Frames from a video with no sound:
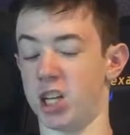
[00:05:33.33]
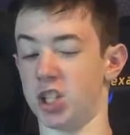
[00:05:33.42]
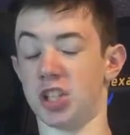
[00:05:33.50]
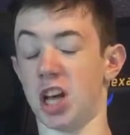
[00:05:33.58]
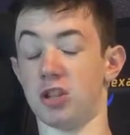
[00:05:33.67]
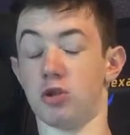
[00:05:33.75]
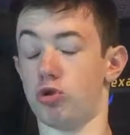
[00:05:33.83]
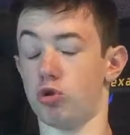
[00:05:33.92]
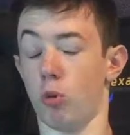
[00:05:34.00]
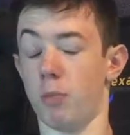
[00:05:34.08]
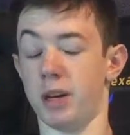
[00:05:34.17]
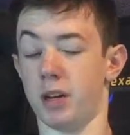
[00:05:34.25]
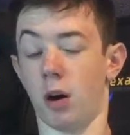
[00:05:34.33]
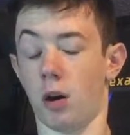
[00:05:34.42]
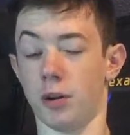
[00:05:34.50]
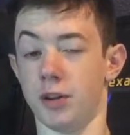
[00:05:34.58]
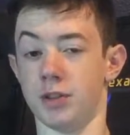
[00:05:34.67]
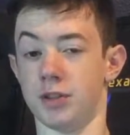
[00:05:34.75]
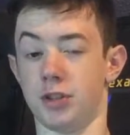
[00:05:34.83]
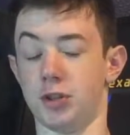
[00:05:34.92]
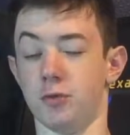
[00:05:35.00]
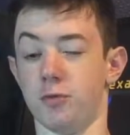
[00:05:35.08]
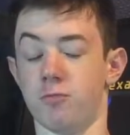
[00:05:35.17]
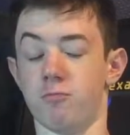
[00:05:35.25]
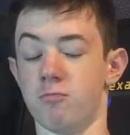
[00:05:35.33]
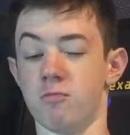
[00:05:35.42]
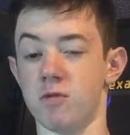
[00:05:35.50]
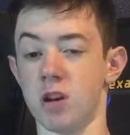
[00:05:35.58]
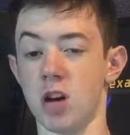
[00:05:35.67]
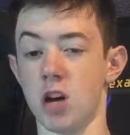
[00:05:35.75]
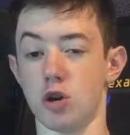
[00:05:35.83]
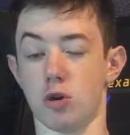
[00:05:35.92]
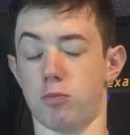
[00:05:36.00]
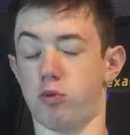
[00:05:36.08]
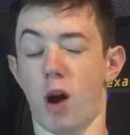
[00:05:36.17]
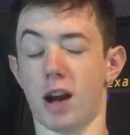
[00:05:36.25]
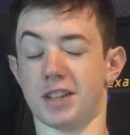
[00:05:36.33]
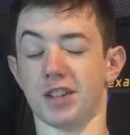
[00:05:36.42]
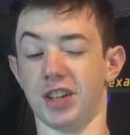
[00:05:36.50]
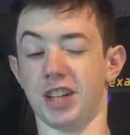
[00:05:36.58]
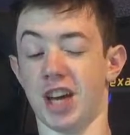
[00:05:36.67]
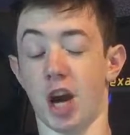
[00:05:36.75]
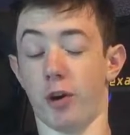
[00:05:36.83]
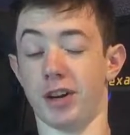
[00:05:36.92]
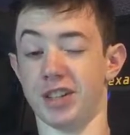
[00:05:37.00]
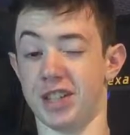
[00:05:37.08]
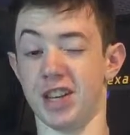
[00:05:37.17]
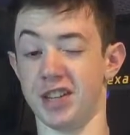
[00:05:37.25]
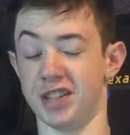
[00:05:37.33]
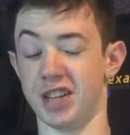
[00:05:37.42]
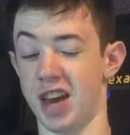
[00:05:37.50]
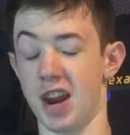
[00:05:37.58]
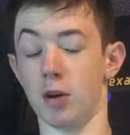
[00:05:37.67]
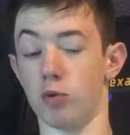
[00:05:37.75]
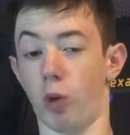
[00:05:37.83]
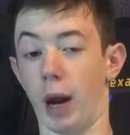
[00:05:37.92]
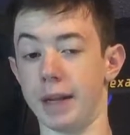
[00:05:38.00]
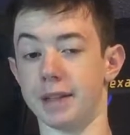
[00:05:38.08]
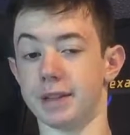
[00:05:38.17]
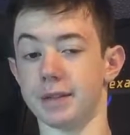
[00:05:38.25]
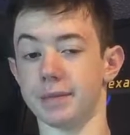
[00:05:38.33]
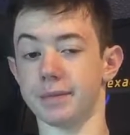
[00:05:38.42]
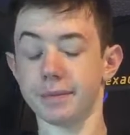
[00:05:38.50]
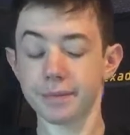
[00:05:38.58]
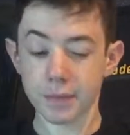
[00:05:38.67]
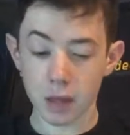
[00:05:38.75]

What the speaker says: They just had so many colonies, you're practically guaranteed to get it right.